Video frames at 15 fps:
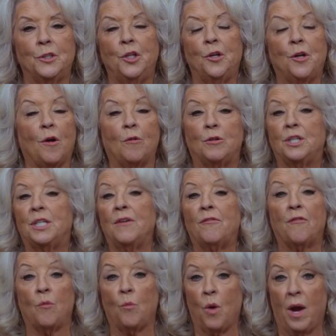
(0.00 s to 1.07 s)
you know,
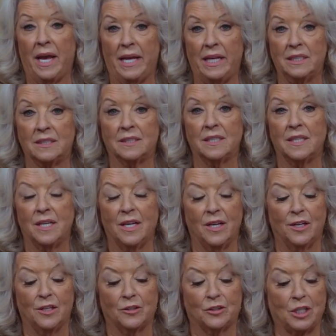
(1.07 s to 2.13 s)
different ways.
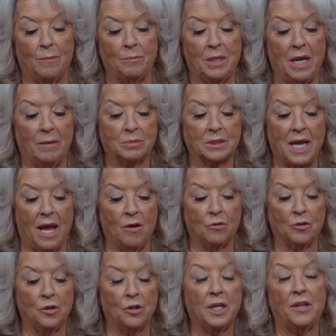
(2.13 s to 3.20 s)
Sometimes I'll
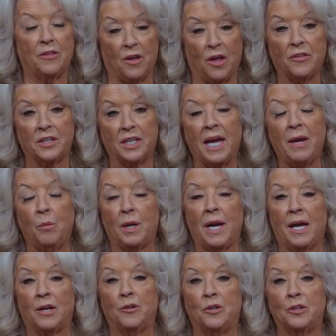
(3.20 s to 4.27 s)
cook it. The other day when
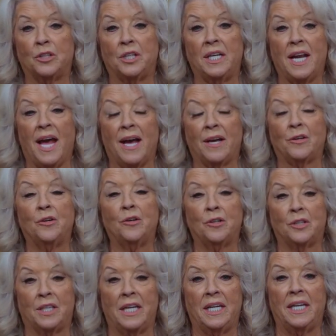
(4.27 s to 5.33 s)
I cooked it, I
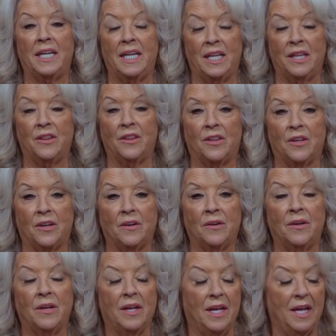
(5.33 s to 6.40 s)
cooked it in the
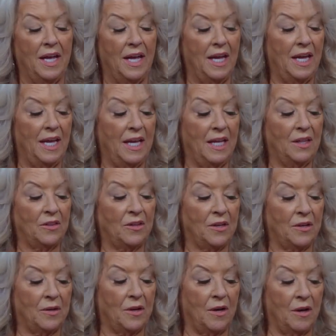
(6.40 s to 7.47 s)
in
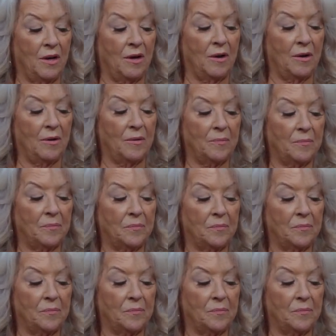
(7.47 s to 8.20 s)
the uh,